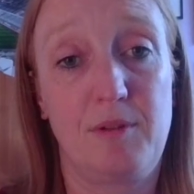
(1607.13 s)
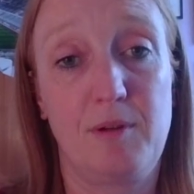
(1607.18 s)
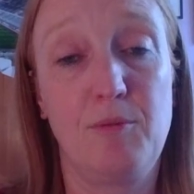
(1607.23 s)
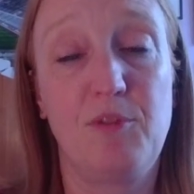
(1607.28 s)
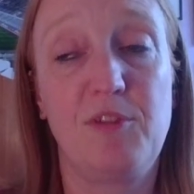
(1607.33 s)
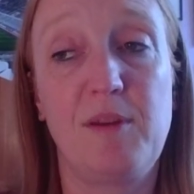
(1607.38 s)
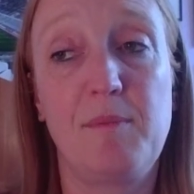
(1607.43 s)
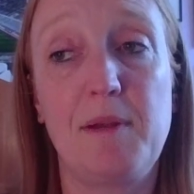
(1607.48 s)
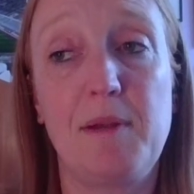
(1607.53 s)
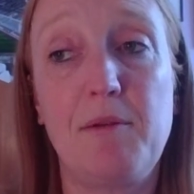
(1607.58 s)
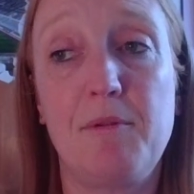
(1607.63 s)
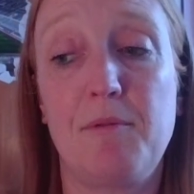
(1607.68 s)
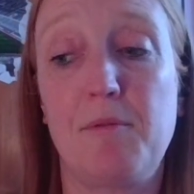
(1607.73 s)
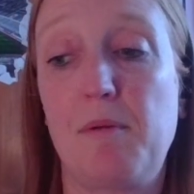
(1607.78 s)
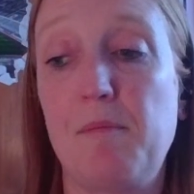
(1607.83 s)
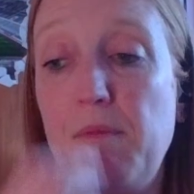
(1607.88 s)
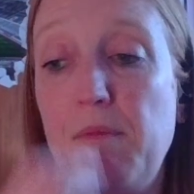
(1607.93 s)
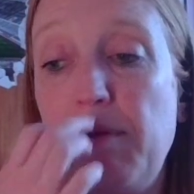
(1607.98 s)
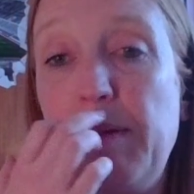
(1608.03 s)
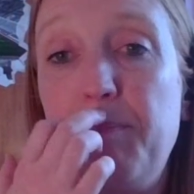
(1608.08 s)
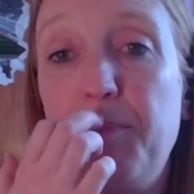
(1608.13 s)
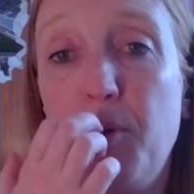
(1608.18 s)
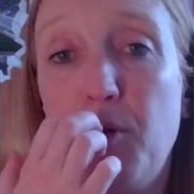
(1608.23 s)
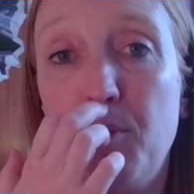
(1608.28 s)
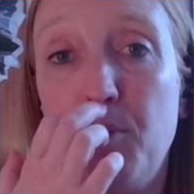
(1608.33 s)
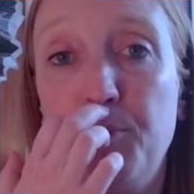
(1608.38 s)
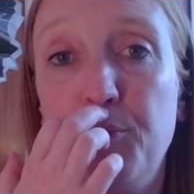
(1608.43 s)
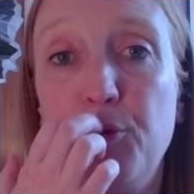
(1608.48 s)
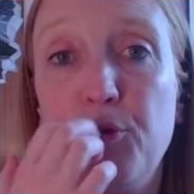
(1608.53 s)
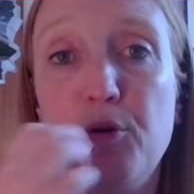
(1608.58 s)
was similar to when we
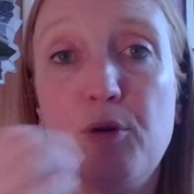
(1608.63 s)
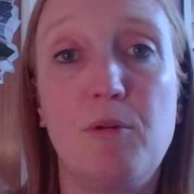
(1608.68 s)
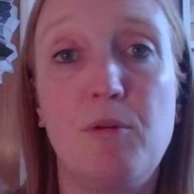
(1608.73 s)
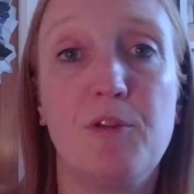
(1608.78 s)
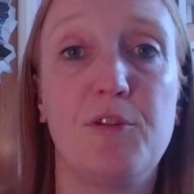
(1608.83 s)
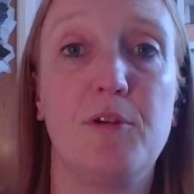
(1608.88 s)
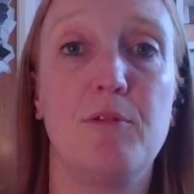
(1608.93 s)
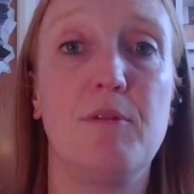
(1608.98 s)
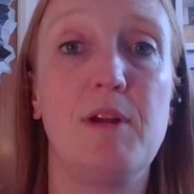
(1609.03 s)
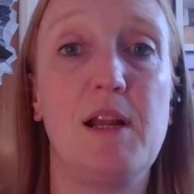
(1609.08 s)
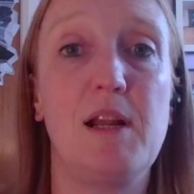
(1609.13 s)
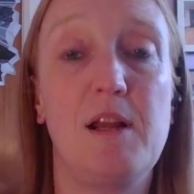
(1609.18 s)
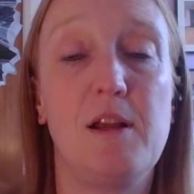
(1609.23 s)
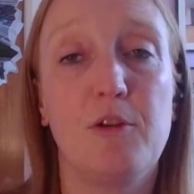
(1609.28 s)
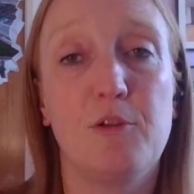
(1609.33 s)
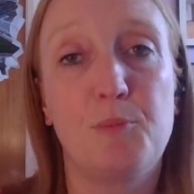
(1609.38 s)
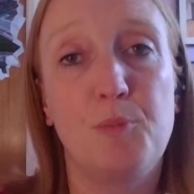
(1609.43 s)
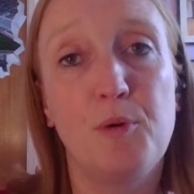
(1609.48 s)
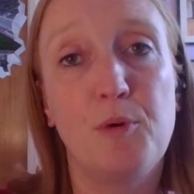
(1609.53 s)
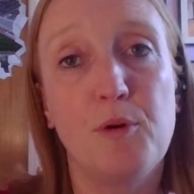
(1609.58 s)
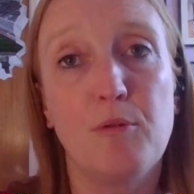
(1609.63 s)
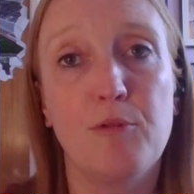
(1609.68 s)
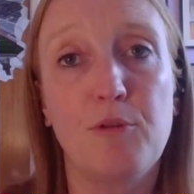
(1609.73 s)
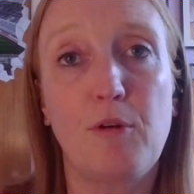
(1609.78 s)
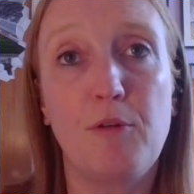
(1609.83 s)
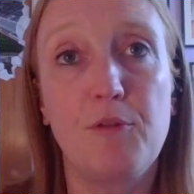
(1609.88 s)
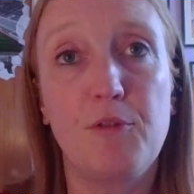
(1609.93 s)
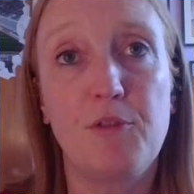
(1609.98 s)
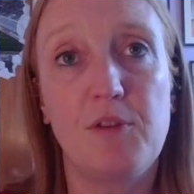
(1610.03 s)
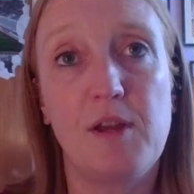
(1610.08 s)
bought Bruno, wasn't it, really? Because Bruno was
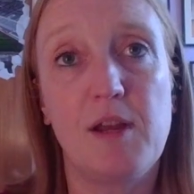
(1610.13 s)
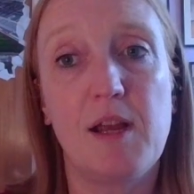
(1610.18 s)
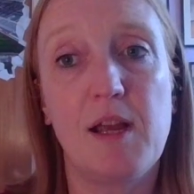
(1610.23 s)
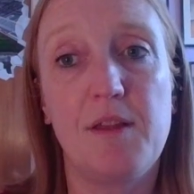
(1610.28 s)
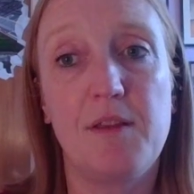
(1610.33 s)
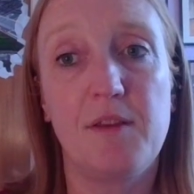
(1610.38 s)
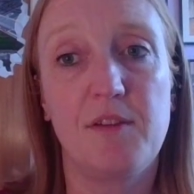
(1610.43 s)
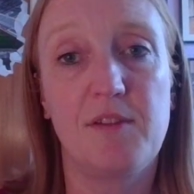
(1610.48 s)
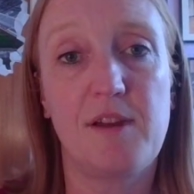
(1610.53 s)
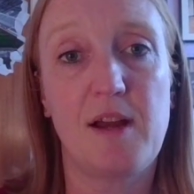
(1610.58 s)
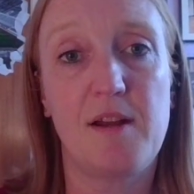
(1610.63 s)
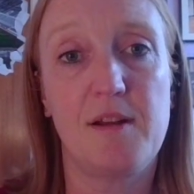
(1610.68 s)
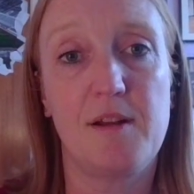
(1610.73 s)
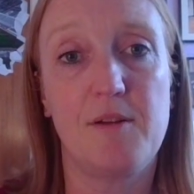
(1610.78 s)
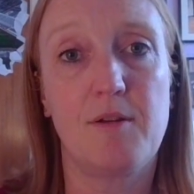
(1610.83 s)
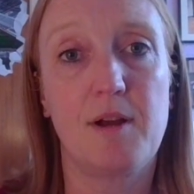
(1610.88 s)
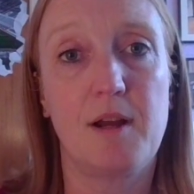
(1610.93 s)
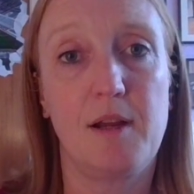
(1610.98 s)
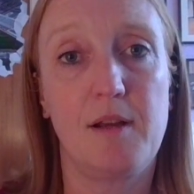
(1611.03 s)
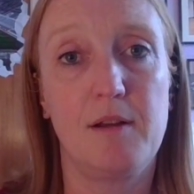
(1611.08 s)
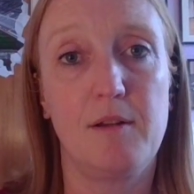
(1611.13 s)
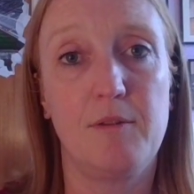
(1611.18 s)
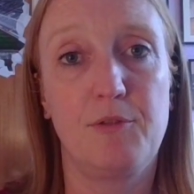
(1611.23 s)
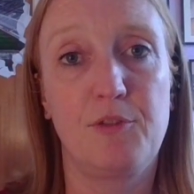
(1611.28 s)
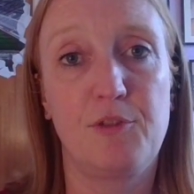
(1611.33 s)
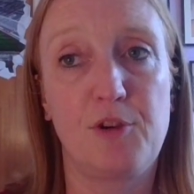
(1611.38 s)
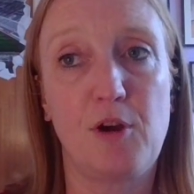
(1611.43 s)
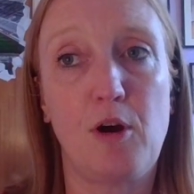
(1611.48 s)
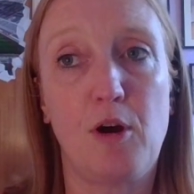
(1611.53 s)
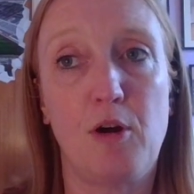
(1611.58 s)
obviously, again, the standout kind of
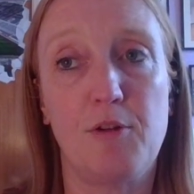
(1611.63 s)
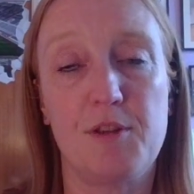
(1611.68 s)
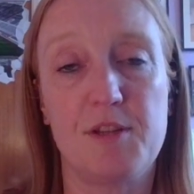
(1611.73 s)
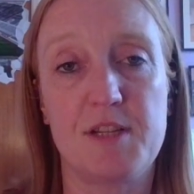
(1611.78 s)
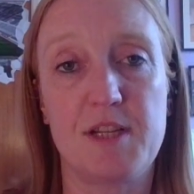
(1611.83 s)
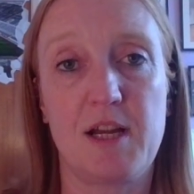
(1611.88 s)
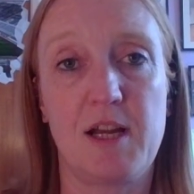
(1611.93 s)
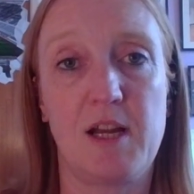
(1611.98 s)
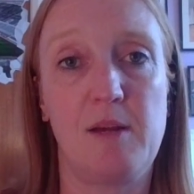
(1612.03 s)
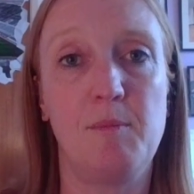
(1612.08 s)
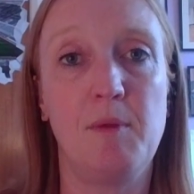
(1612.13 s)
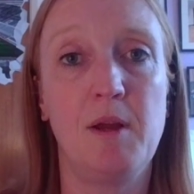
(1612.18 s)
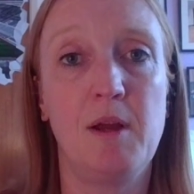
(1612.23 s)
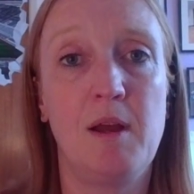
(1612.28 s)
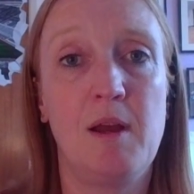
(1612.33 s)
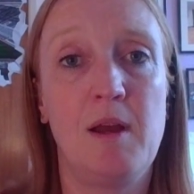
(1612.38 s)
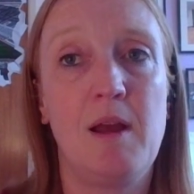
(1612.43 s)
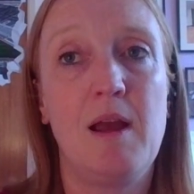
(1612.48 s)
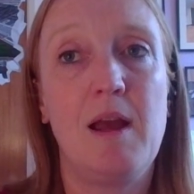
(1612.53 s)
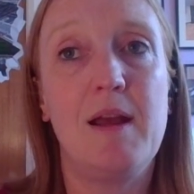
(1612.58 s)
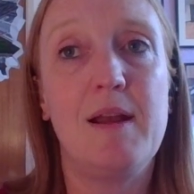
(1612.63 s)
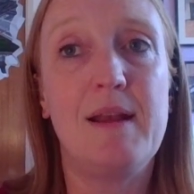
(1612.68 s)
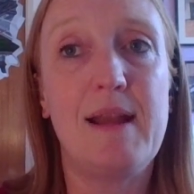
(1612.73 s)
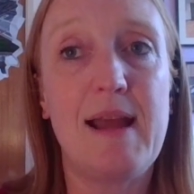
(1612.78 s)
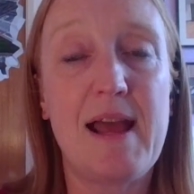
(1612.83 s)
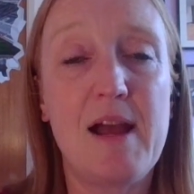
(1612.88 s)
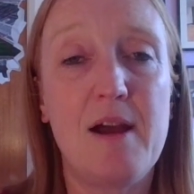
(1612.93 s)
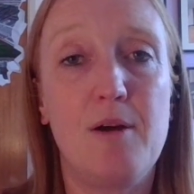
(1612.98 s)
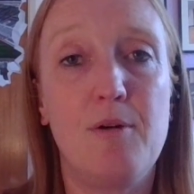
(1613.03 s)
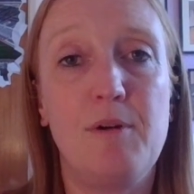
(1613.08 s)
star at the time. And
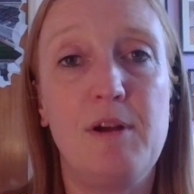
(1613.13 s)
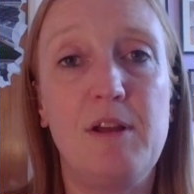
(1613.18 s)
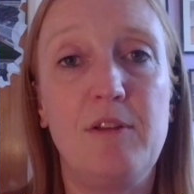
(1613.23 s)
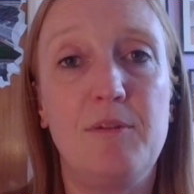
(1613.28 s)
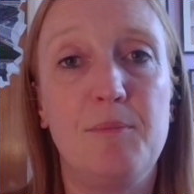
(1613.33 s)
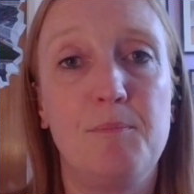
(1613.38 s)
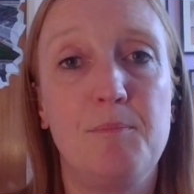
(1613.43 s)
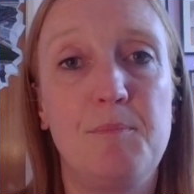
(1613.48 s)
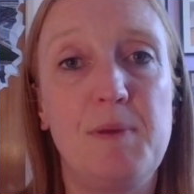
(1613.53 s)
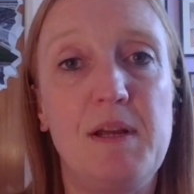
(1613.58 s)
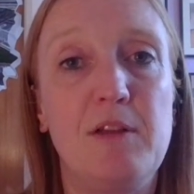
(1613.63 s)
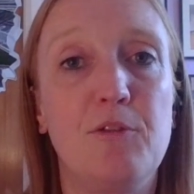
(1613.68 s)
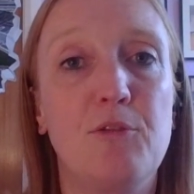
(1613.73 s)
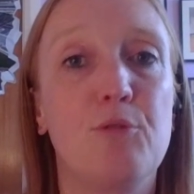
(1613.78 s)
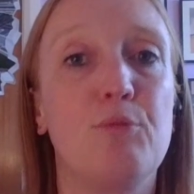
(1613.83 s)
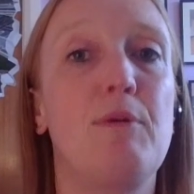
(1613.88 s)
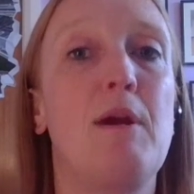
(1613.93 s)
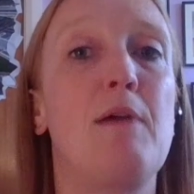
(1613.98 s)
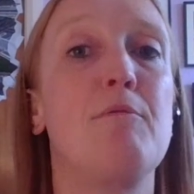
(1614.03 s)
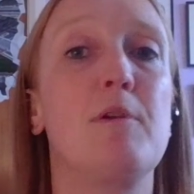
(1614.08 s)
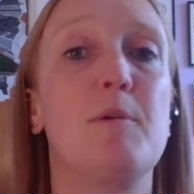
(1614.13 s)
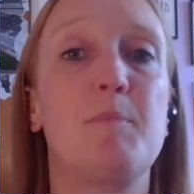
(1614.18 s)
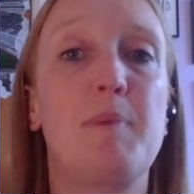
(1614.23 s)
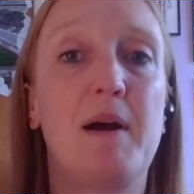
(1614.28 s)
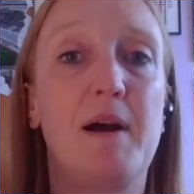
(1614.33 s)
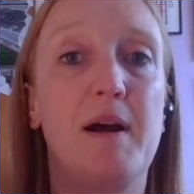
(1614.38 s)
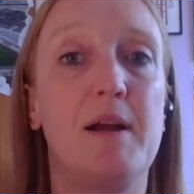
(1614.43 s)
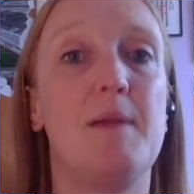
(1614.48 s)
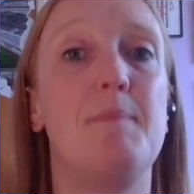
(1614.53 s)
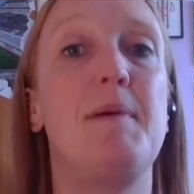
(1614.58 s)
now he's being surrounded
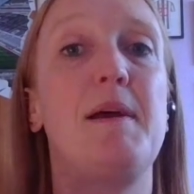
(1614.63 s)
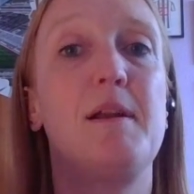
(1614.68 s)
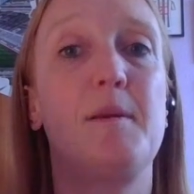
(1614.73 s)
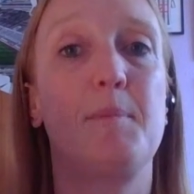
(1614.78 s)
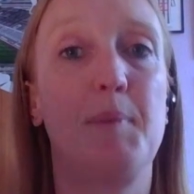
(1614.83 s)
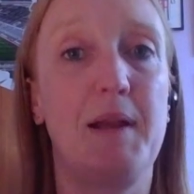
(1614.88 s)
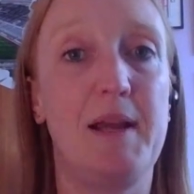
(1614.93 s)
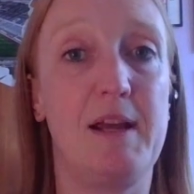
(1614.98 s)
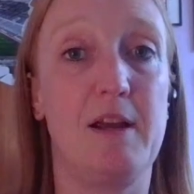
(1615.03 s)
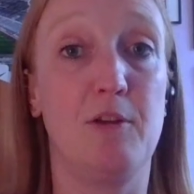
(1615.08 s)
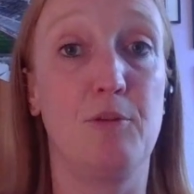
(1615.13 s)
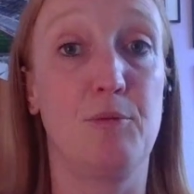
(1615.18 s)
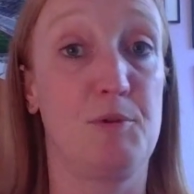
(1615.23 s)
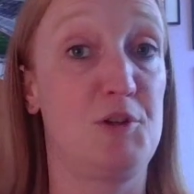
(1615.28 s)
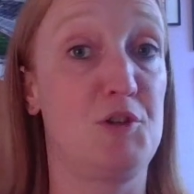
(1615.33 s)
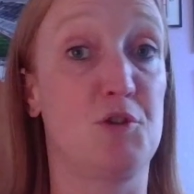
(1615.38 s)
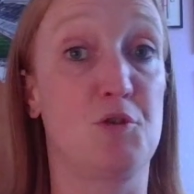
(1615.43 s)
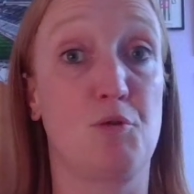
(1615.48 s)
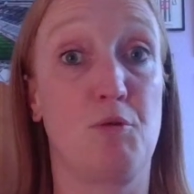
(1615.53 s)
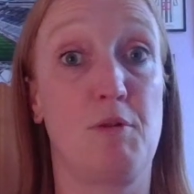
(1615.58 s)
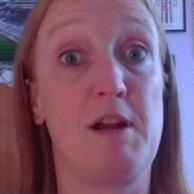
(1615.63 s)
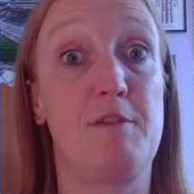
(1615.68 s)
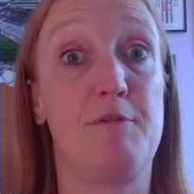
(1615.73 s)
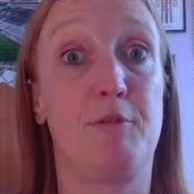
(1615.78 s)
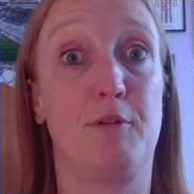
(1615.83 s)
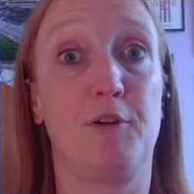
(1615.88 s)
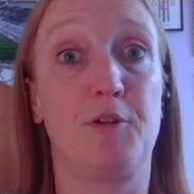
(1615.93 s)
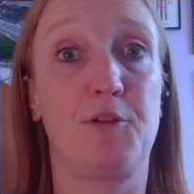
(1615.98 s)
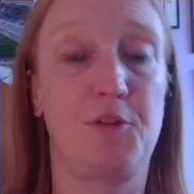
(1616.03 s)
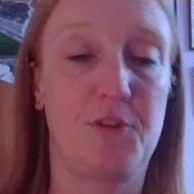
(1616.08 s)
by better players, which is great
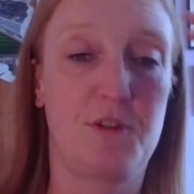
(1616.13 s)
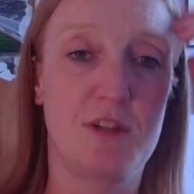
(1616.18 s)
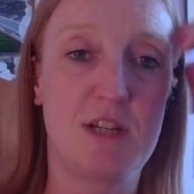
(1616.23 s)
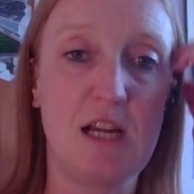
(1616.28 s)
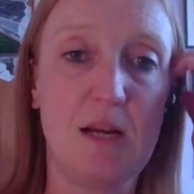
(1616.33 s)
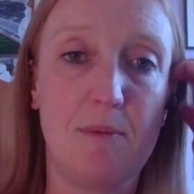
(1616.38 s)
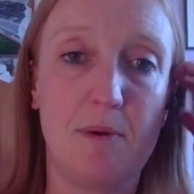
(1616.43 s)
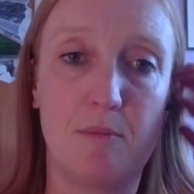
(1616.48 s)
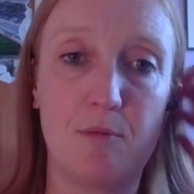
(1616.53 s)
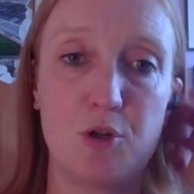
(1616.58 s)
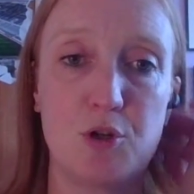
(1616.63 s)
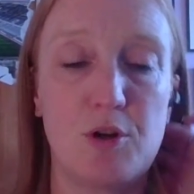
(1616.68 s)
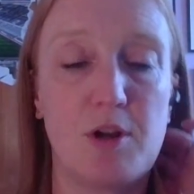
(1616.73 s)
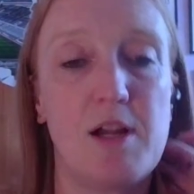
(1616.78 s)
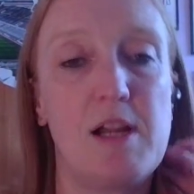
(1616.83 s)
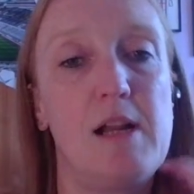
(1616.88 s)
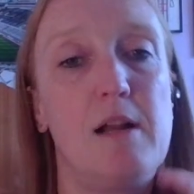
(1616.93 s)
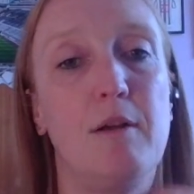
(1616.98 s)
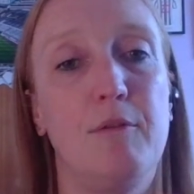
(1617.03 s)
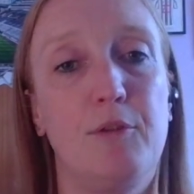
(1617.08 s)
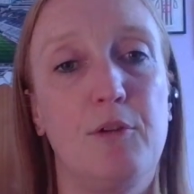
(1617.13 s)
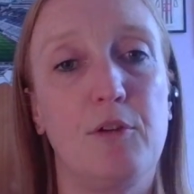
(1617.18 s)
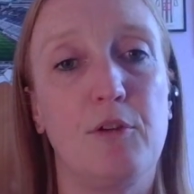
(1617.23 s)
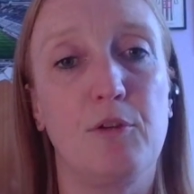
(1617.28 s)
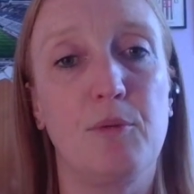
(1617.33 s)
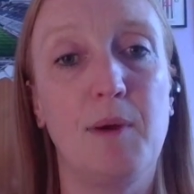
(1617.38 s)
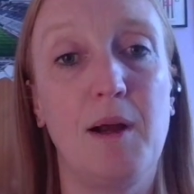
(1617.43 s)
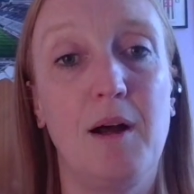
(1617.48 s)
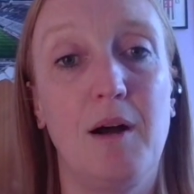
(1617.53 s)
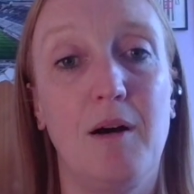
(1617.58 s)
for us as a team, and I'm sure he loves it
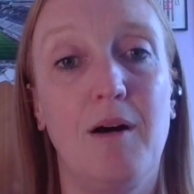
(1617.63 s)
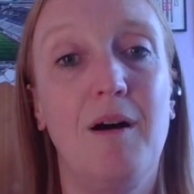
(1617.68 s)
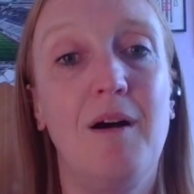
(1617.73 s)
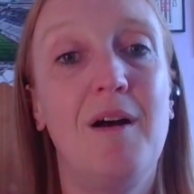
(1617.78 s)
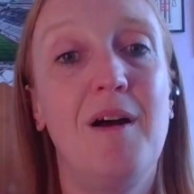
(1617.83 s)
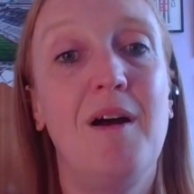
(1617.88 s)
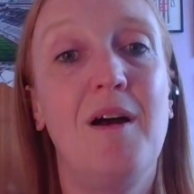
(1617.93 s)
as well.